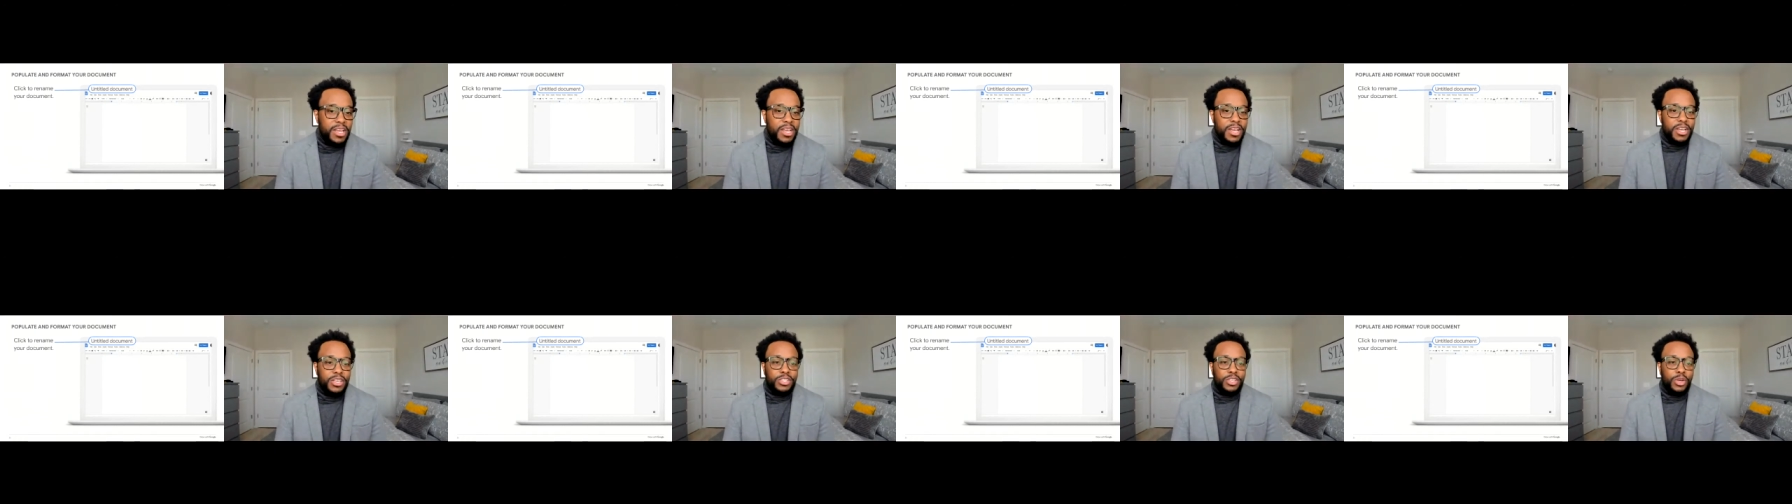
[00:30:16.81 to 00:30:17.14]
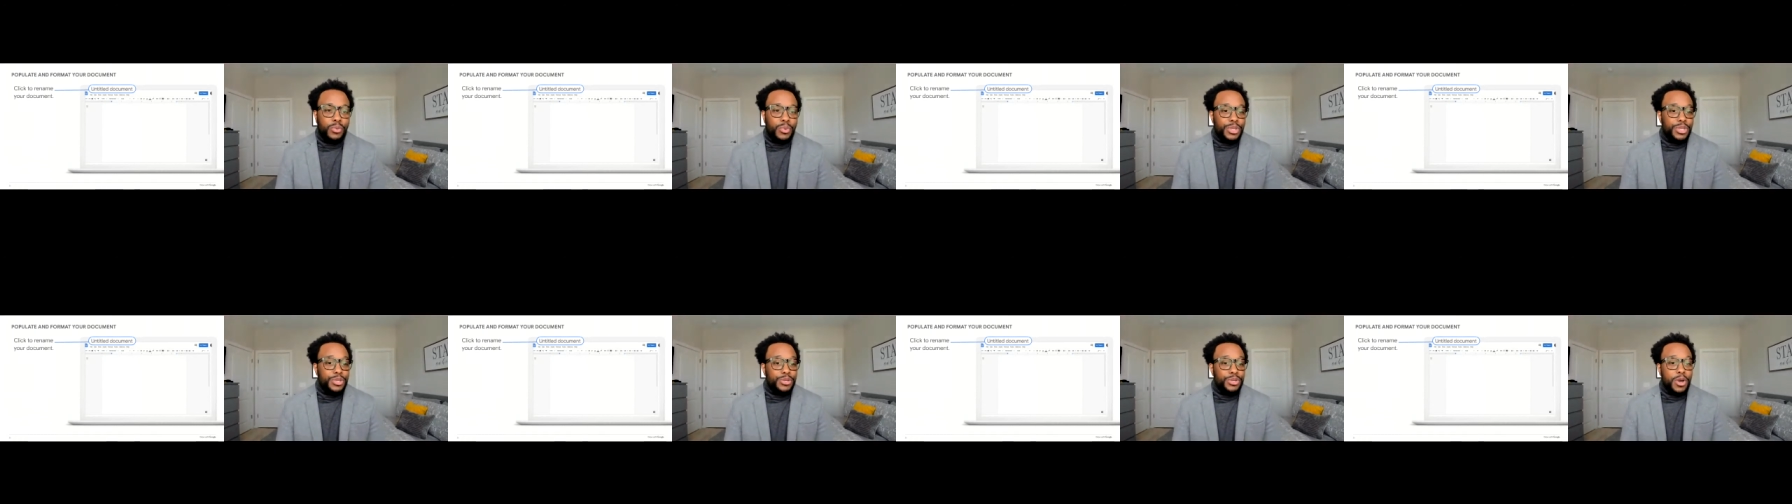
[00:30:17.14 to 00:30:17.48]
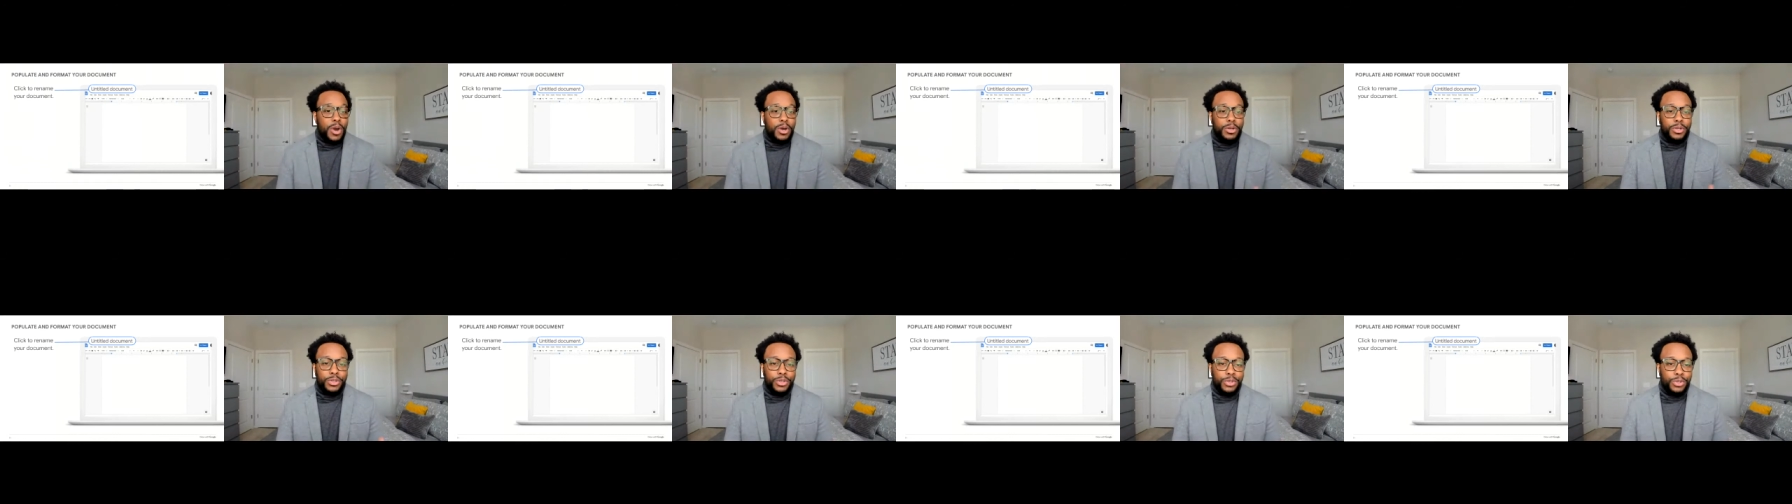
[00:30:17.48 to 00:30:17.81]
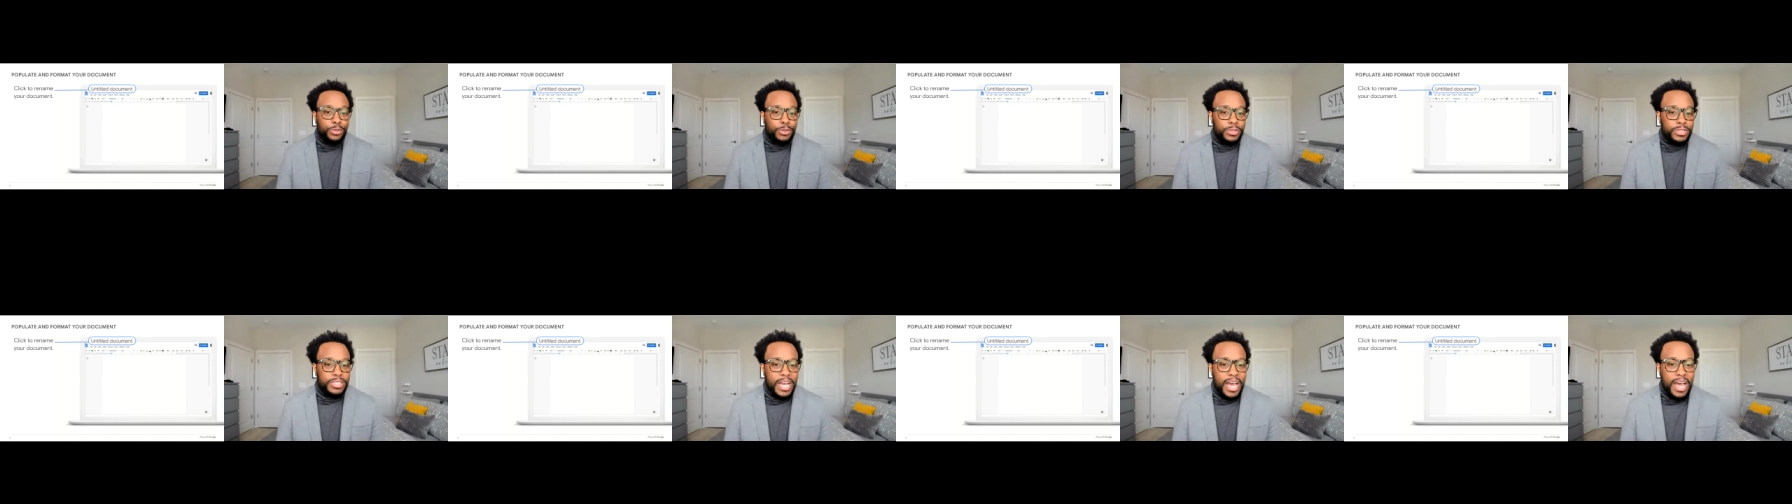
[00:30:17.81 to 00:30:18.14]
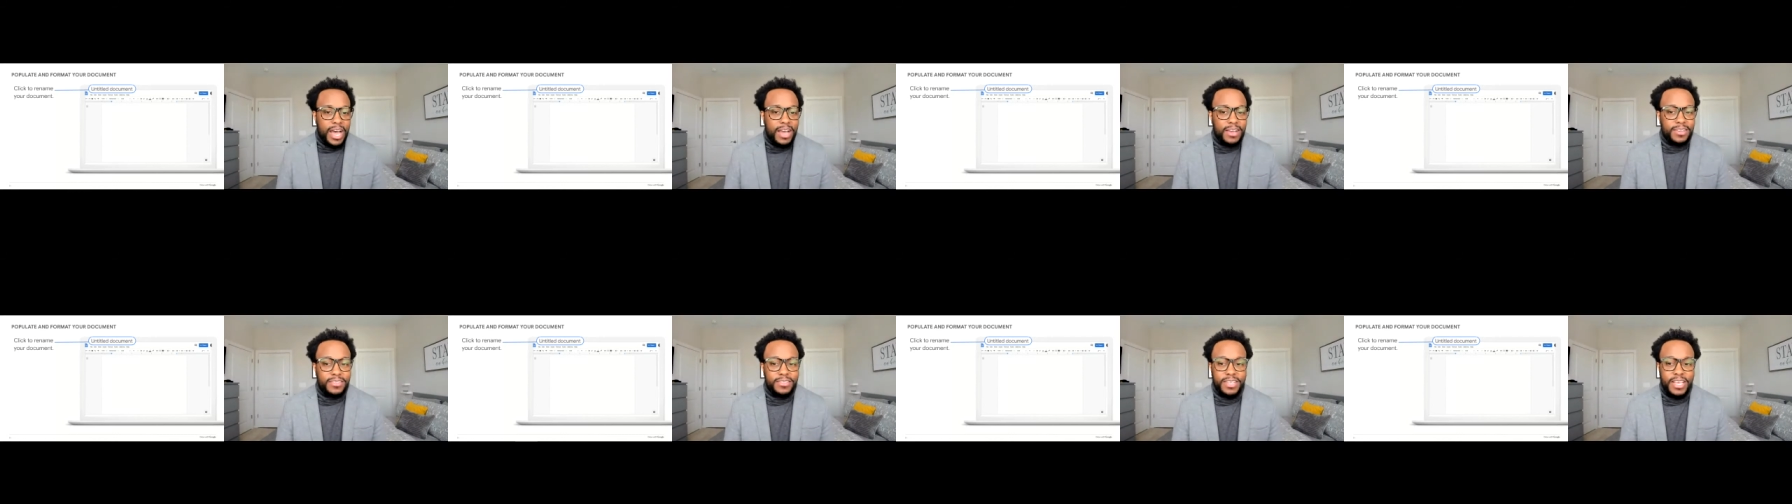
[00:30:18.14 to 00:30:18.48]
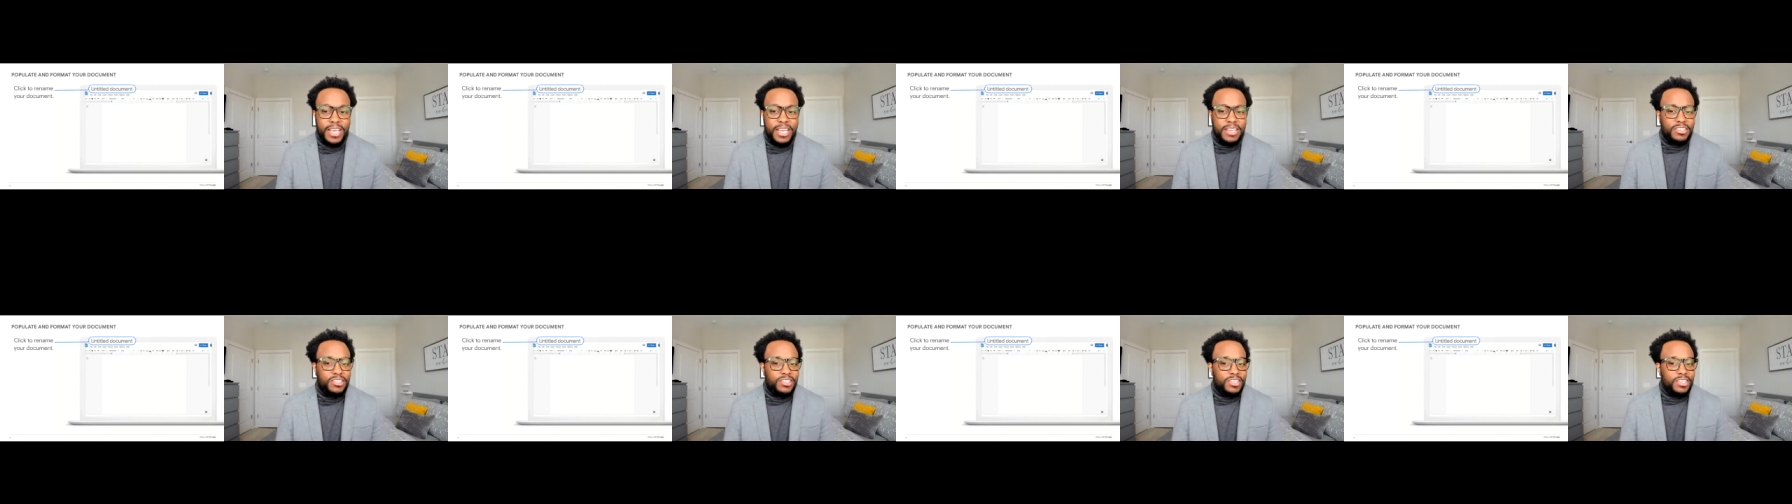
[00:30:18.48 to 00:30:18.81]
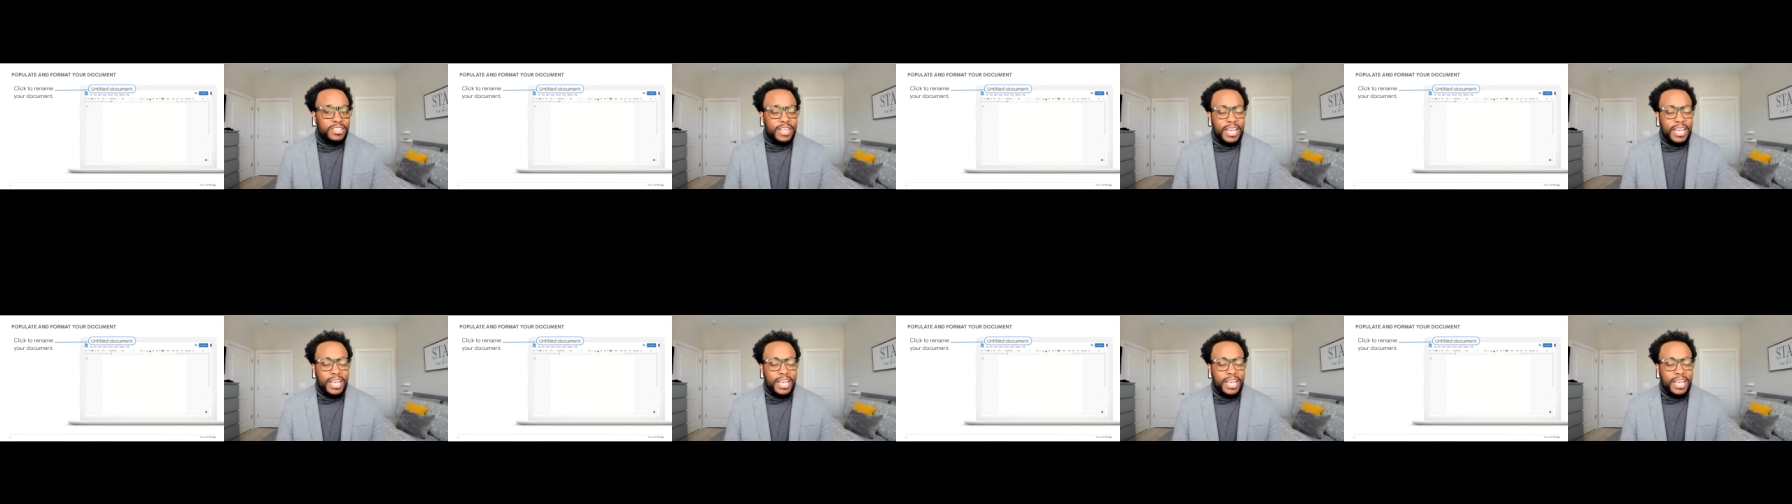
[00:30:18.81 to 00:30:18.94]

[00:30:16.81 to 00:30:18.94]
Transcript: So when you go to Google Docs, it's just